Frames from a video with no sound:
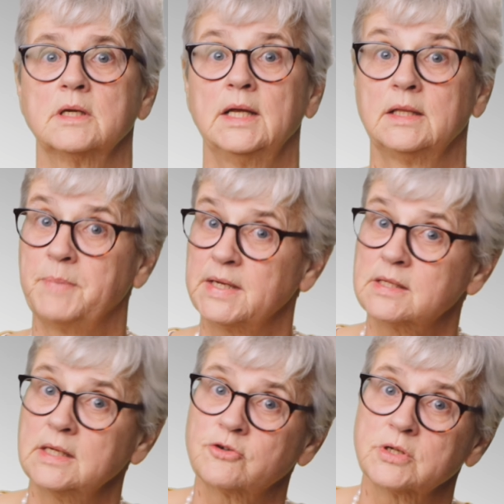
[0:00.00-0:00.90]
In the
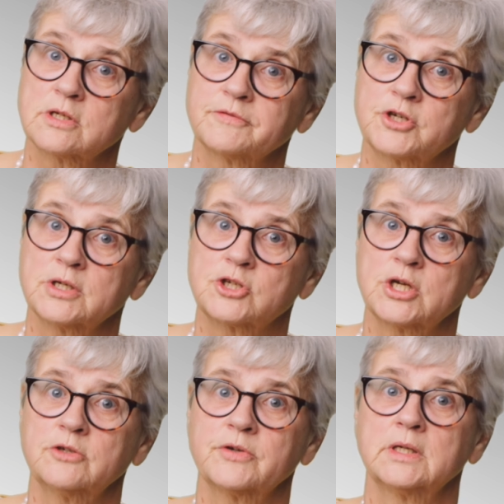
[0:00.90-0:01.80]
best interest of
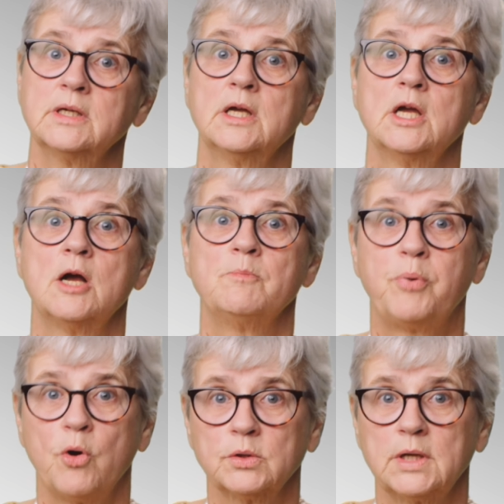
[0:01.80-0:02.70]
children
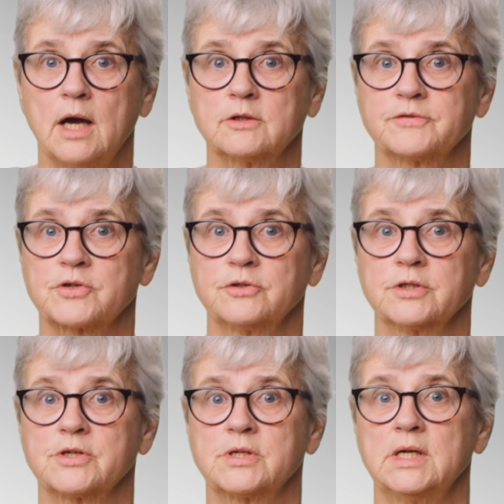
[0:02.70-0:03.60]
born out of
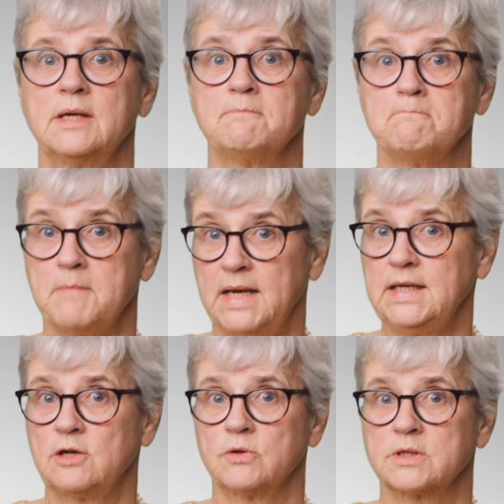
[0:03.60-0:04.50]
surrogacy, many
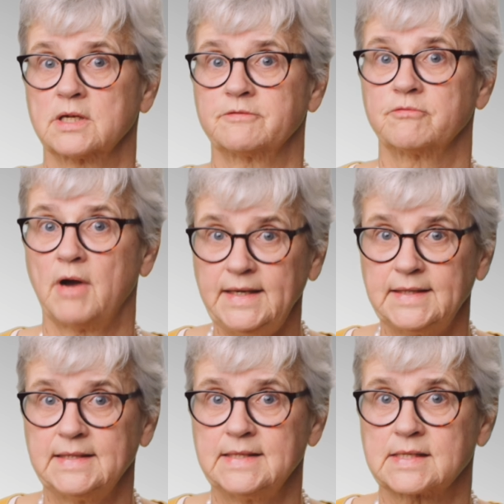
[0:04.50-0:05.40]
courts have
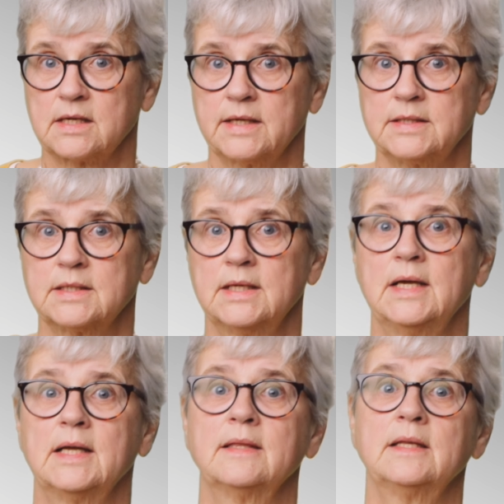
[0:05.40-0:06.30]
rightly decided
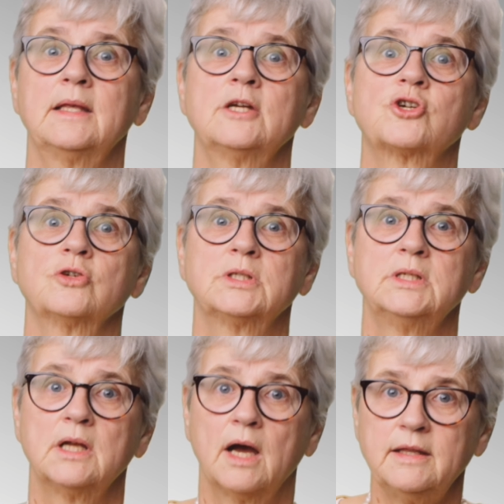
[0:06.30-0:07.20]
that they should
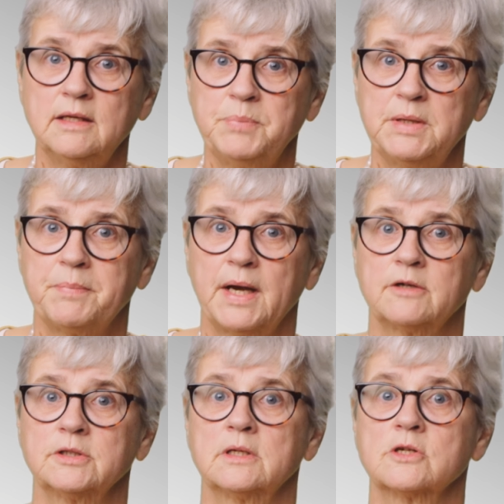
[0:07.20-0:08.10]
neither be
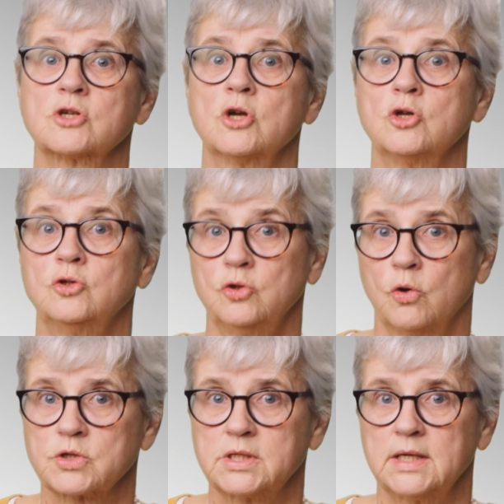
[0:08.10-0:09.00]
parentless
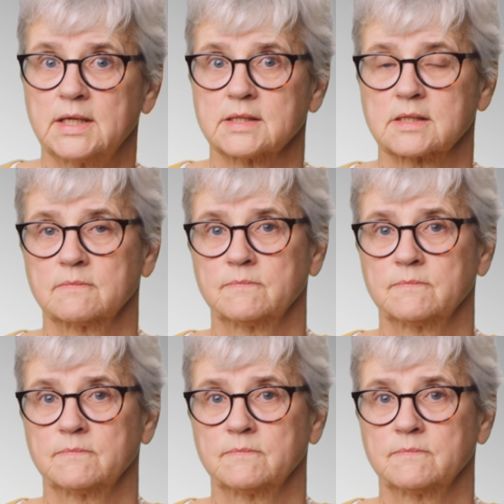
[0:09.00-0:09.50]
nor stateless.